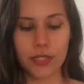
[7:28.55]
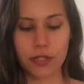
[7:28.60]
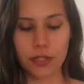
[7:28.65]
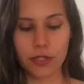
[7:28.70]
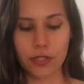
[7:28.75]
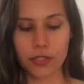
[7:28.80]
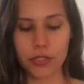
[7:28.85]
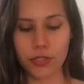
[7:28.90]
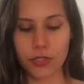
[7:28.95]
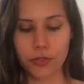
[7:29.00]

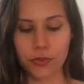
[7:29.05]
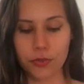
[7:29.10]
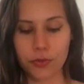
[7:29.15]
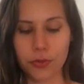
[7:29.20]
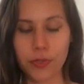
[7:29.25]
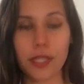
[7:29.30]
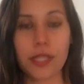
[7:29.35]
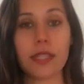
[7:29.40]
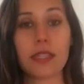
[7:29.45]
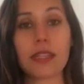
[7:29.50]
start to
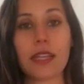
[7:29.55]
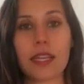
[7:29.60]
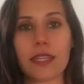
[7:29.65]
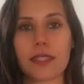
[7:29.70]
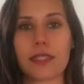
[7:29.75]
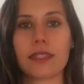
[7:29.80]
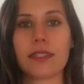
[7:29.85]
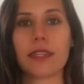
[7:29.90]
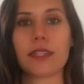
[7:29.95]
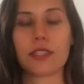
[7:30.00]
eat
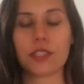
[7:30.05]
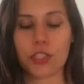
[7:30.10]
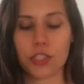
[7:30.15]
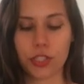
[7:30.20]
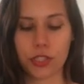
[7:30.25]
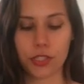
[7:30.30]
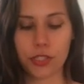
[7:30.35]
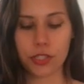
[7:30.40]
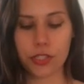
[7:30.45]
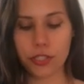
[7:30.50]
less and less
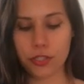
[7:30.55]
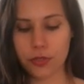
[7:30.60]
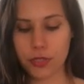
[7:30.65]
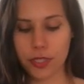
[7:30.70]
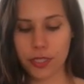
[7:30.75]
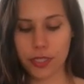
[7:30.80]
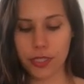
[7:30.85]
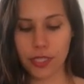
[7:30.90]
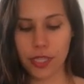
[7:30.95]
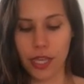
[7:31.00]
sugar, you
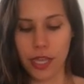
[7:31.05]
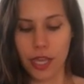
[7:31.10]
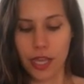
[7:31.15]
can